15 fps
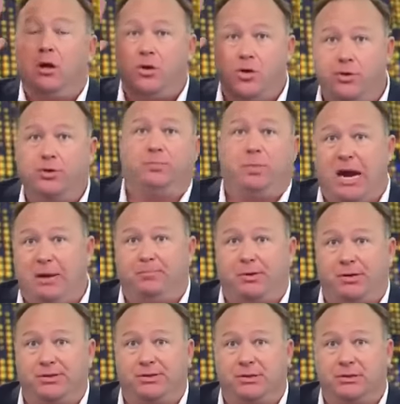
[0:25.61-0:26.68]

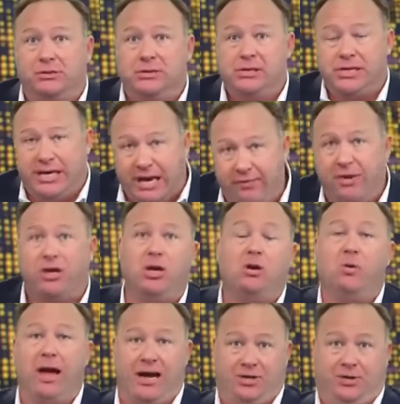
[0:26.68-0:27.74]
newspapers in the
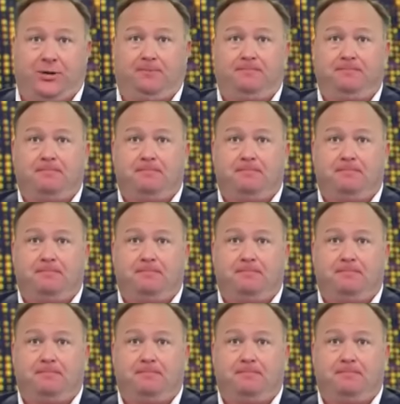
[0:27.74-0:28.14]
U.S.